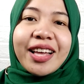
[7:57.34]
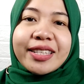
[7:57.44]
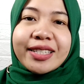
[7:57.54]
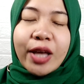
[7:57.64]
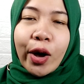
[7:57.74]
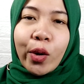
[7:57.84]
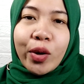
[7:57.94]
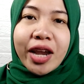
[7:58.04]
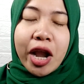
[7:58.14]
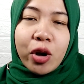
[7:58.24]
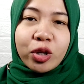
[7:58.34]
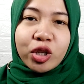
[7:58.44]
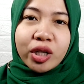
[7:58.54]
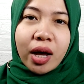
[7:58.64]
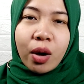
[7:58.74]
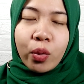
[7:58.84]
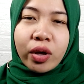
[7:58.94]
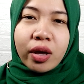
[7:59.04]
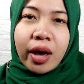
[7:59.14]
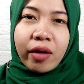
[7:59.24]
So in Indonesia
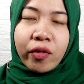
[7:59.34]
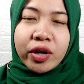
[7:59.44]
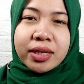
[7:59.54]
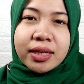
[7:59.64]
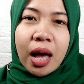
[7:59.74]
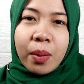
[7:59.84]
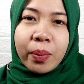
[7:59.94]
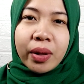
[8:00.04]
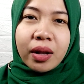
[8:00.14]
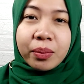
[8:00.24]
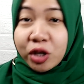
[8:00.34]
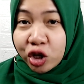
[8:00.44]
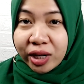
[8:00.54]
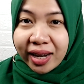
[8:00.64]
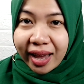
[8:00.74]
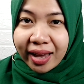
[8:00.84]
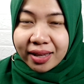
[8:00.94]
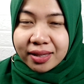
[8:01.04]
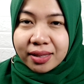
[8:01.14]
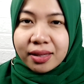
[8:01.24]
we have, for example, Mission
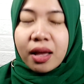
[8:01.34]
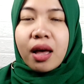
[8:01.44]
X